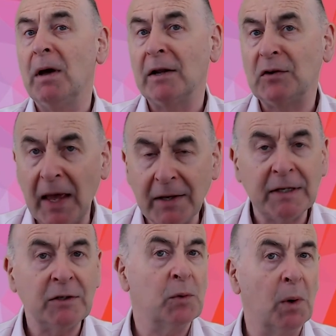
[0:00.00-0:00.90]

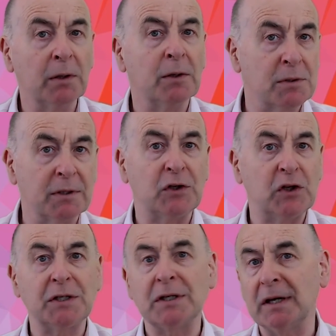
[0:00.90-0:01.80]
Attending to all those
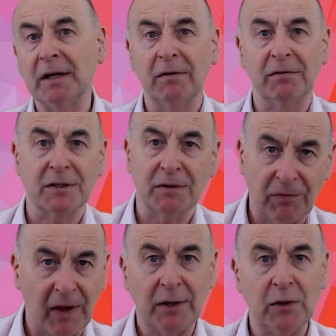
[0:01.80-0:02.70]
logistics,
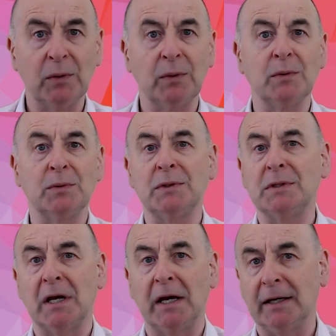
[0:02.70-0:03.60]

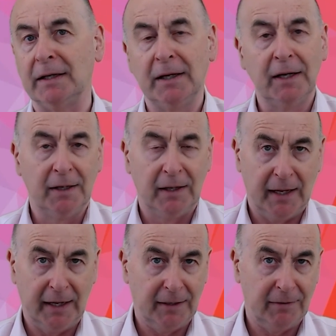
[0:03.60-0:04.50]
venues,
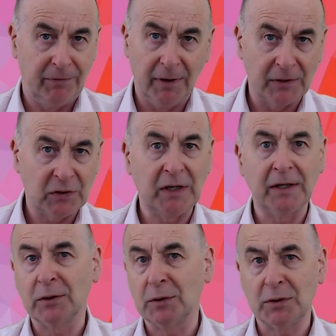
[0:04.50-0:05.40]
uh, uh,
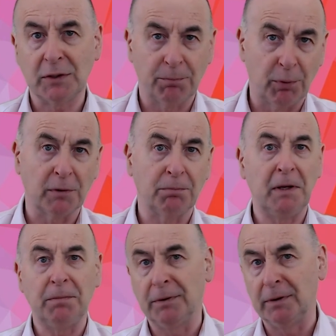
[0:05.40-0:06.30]
volunteers, support
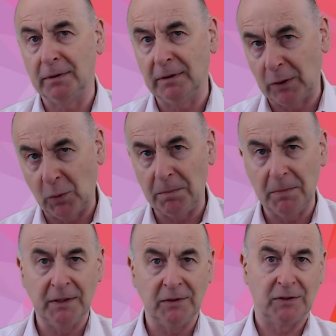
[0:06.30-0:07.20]
people,
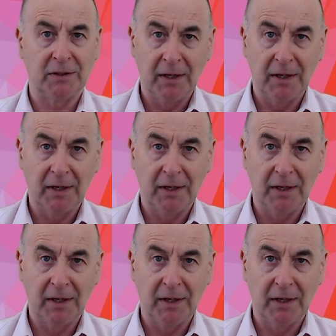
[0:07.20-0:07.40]
equipment,